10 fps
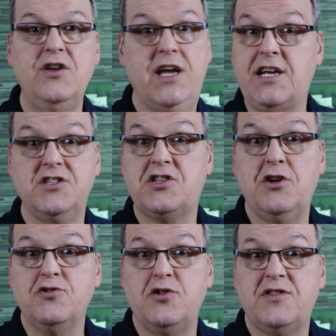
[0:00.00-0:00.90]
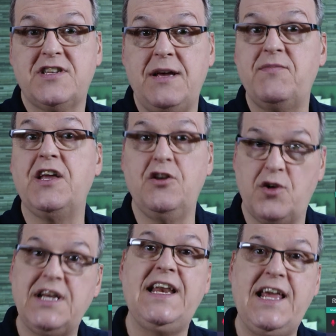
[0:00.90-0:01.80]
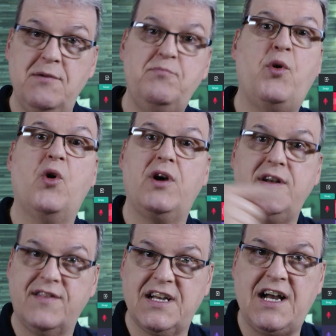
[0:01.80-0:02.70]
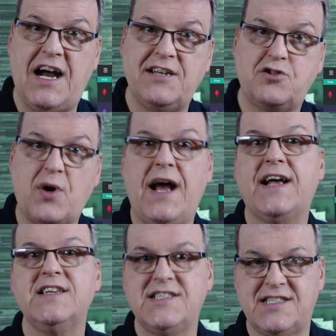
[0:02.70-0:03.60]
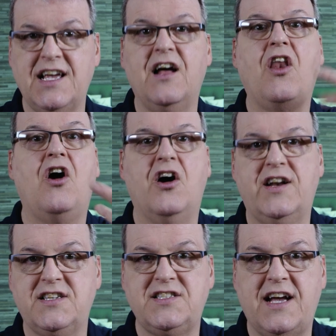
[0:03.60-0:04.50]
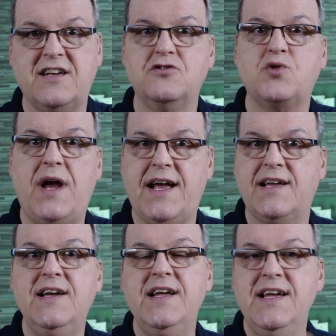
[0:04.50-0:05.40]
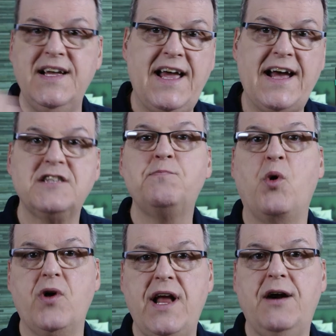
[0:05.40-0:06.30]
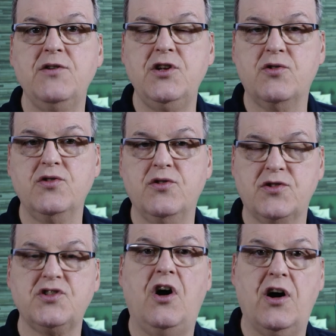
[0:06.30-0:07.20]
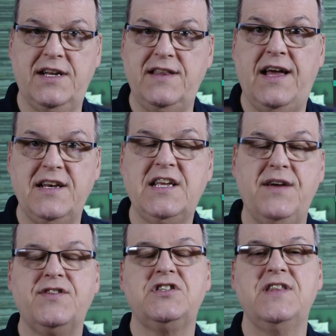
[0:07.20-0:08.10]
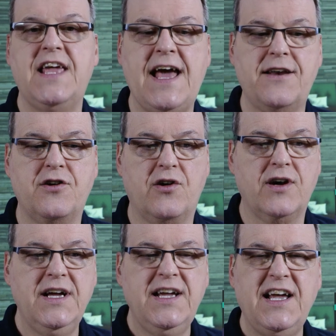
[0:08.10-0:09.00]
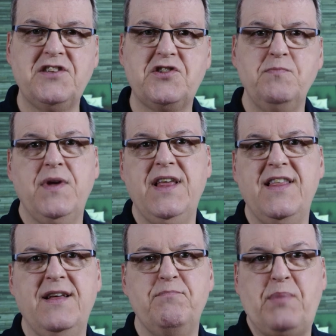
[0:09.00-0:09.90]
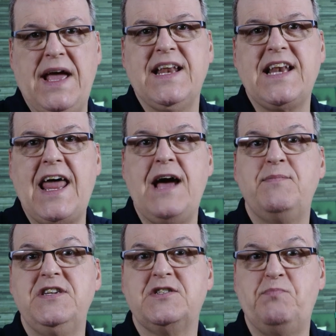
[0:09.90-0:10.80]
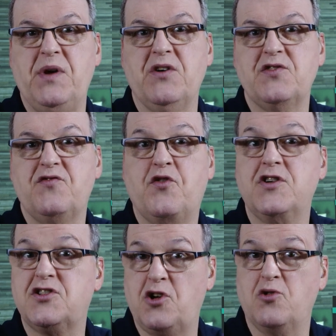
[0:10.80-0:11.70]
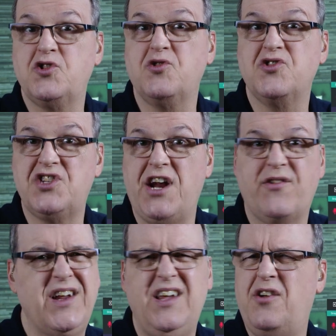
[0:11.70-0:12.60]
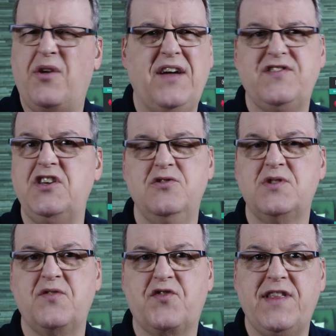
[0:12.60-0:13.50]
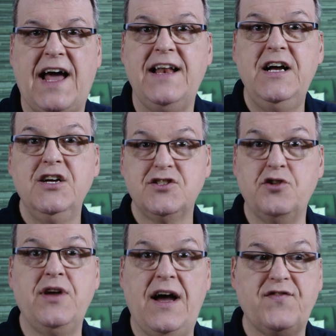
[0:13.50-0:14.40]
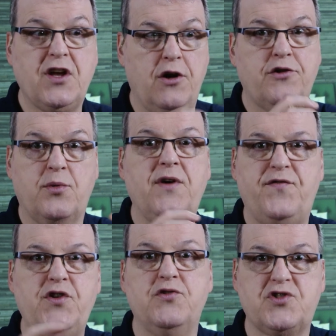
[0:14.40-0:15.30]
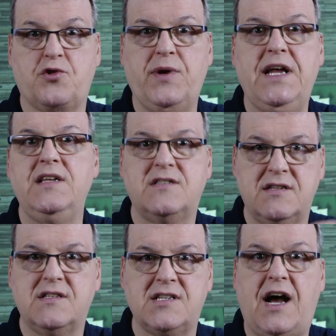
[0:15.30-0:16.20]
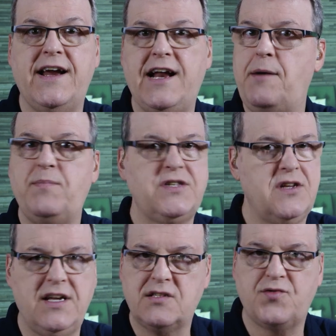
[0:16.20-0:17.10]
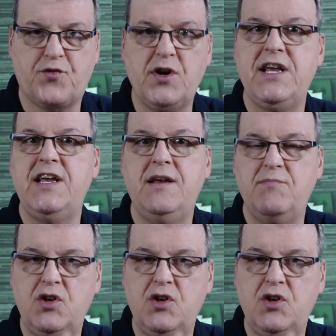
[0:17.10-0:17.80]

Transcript: It can still do the same thing. You can import the guide track, sing along on a second track, export out your song and give it to the editor. It's BandLab is built for social sharing. You don't have to use it for that. So you have to go through a few screens and sign up. It's free.